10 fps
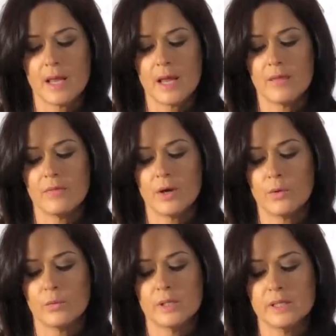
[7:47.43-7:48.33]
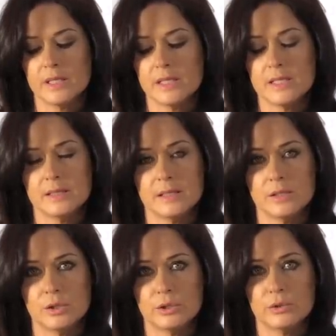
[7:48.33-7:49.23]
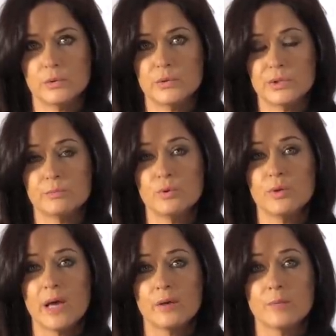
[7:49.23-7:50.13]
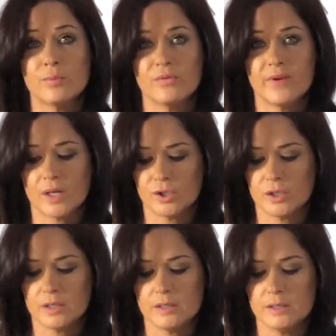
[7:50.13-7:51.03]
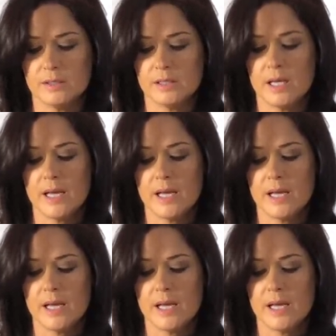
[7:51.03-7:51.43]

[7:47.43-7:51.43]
and they're really easy to smooth out imperfections